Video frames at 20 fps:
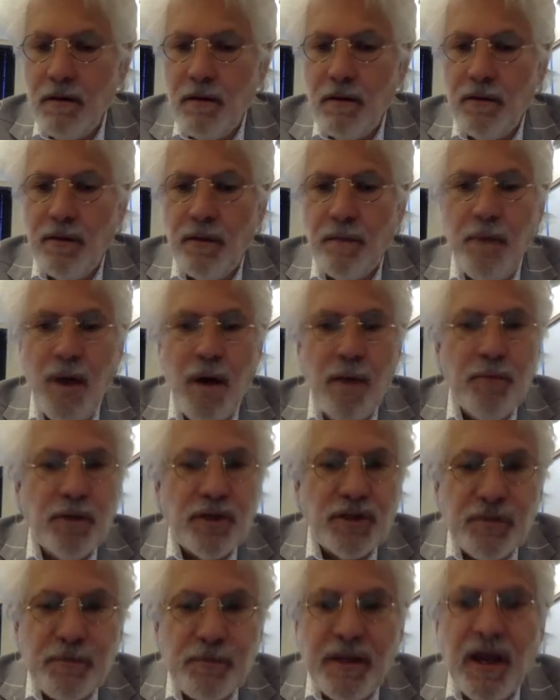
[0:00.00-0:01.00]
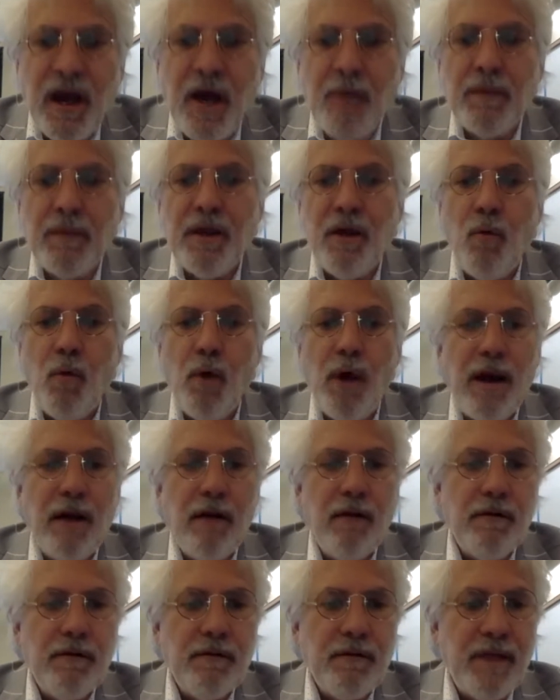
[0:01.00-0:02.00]
The public's becoming
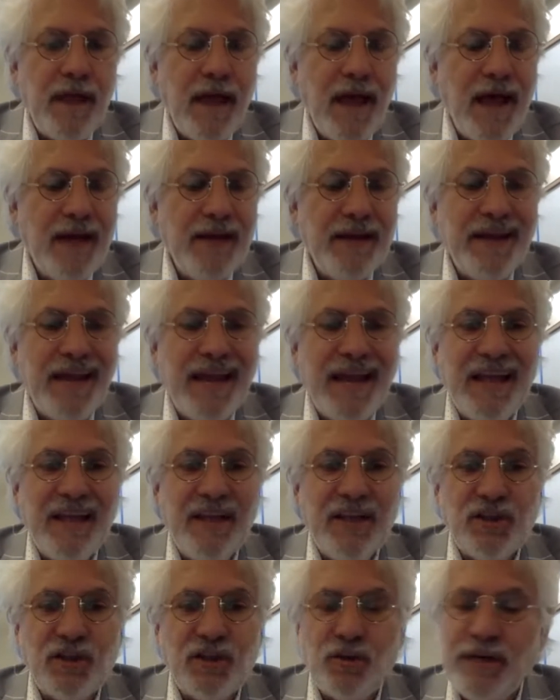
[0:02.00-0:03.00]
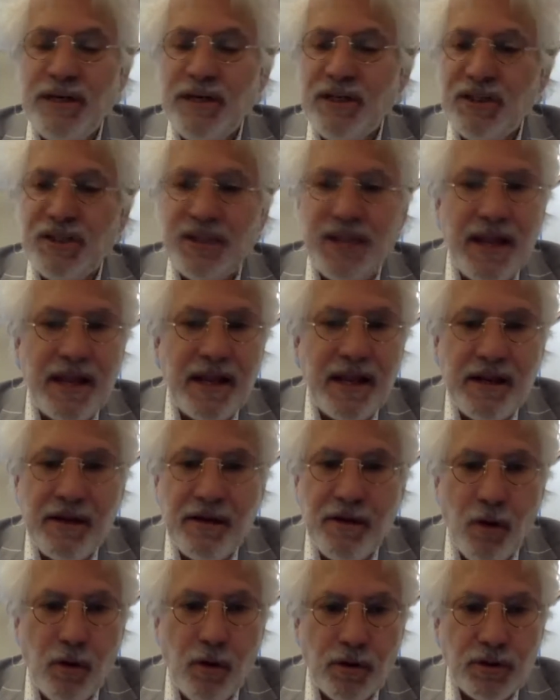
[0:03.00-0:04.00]
aware, and the industry is taking
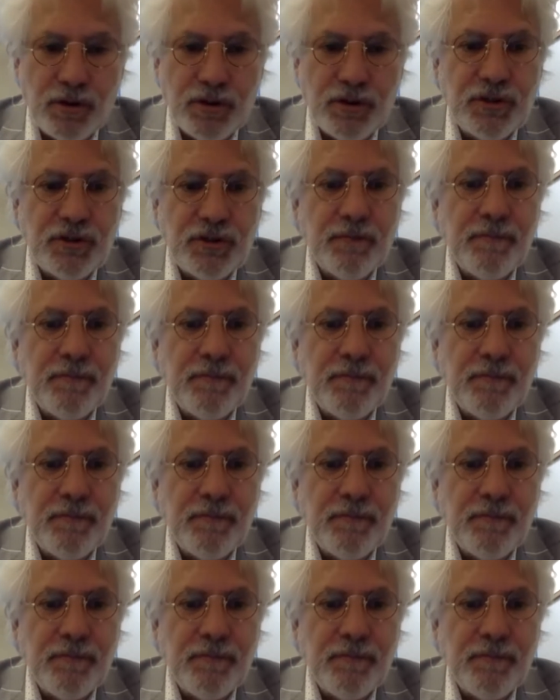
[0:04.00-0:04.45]
notice.